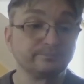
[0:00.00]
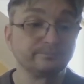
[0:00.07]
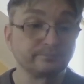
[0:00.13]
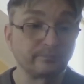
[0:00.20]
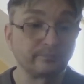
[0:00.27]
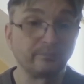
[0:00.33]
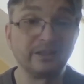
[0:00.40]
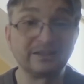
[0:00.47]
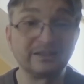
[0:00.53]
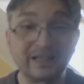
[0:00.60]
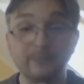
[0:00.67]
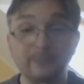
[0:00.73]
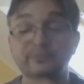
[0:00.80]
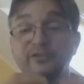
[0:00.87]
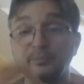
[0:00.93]
built up
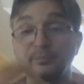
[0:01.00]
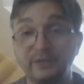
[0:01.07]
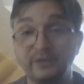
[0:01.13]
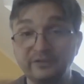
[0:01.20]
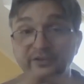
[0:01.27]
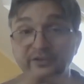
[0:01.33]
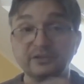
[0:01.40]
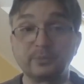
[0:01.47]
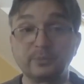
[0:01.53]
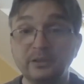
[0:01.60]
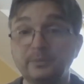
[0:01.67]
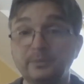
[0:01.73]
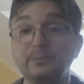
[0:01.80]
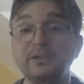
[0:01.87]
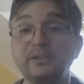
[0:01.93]
from different
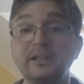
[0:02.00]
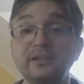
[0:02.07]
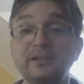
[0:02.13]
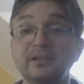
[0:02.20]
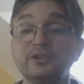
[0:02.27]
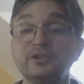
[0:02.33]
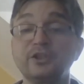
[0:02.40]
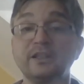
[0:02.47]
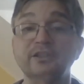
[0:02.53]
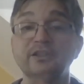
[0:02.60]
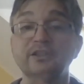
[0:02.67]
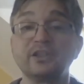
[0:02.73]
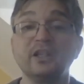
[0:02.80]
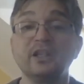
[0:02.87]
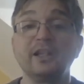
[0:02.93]
polypeptide chains,
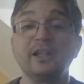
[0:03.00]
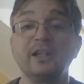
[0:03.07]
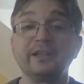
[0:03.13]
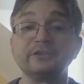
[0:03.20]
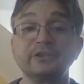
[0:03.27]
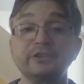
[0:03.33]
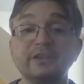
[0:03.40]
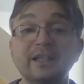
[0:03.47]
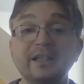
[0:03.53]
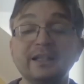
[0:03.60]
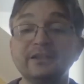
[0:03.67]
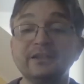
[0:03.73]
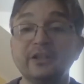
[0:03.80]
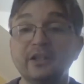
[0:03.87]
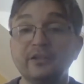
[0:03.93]
and
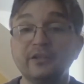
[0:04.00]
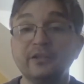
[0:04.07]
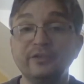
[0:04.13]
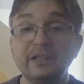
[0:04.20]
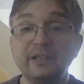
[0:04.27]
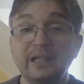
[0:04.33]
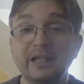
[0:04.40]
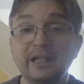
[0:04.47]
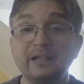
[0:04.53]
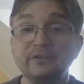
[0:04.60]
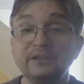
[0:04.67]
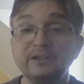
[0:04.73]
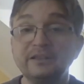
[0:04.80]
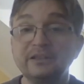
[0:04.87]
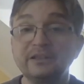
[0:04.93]
again we have a
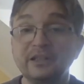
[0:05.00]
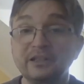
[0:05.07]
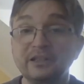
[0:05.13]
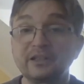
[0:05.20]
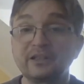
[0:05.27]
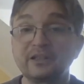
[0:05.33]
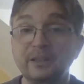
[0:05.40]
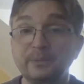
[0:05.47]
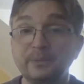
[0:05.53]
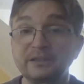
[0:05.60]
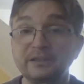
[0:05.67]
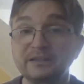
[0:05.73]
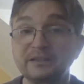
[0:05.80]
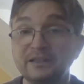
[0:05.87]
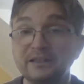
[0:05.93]
linear
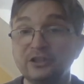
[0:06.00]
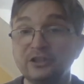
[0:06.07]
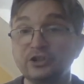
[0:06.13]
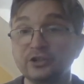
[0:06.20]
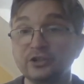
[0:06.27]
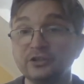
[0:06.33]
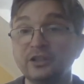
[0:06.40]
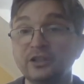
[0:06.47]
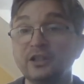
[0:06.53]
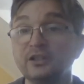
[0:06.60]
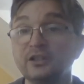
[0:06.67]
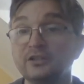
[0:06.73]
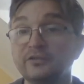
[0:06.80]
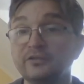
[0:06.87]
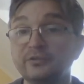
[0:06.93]
representation. The
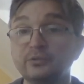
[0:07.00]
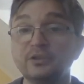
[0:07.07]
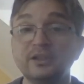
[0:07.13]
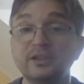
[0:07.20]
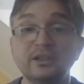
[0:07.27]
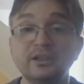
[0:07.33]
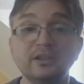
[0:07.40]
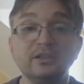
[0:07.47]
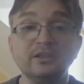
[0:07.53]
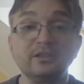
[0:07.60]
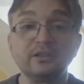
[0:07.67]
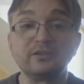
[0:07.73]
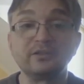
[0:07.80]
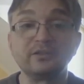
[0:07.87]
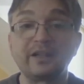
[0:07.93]
full
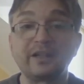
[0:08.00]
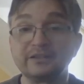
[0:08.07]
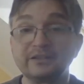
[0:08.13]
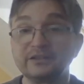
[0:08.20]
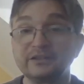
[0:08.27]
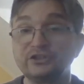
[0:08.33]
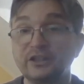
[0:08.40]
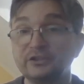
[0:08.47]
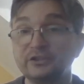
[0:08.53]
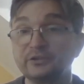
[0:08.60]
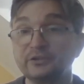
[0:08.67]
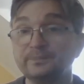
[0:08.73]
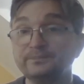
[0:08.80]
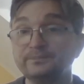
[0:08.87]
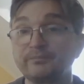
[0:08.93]
viral genome
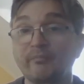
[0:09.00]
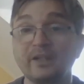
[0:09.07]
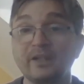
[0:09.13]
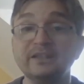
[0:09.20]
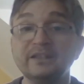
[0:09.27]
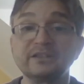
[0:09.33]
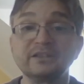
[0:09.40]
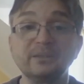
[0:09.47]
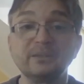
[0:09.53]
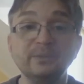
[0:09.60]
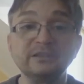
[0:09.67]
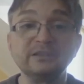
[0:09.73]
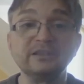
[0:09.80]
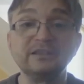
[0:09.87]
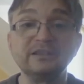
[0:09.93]
is
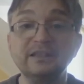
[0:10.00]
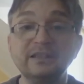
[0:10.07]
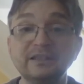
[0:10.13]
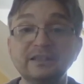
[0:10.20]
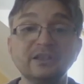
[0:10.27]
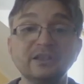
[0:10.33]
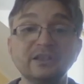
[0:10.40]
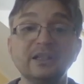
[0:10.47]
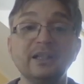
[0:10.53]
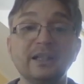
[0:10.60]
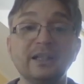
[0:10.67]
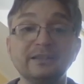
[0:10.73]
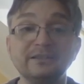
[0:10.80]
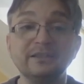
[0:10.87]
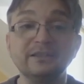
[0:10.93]
depicted here,
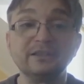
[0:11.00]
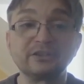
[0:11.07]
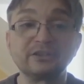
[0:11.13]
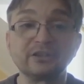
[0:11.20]
and this